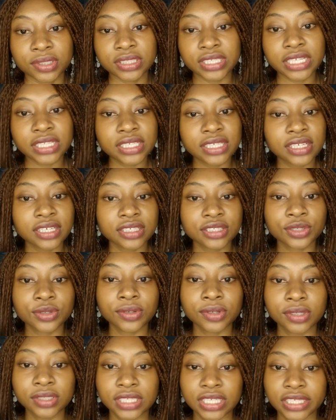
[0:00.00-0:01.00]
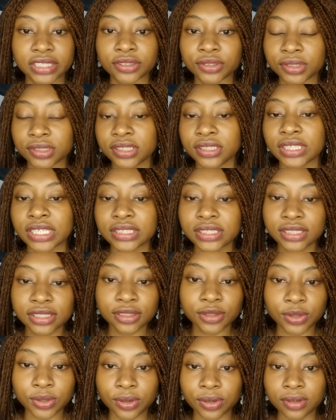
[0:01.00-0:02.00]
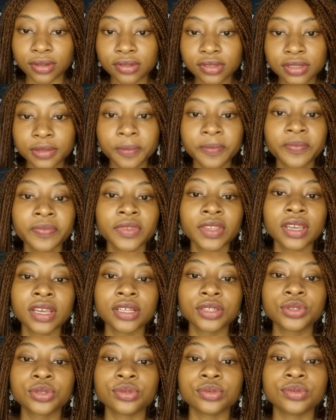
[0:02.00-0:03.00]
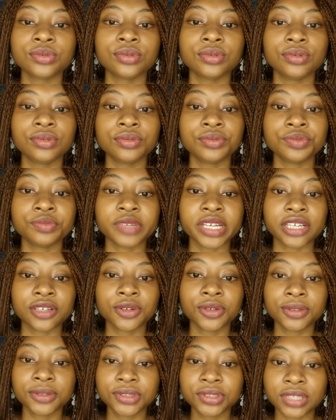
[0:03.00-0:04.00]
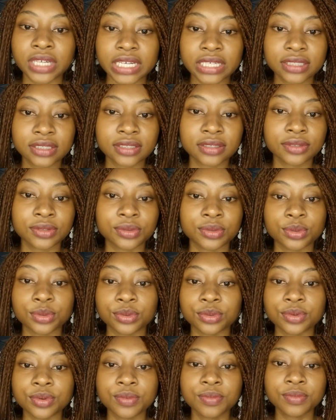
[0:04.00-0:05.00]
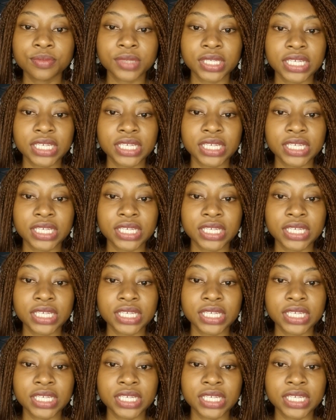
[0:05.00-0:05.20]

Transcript: .delegate call, and .static calls to my contract to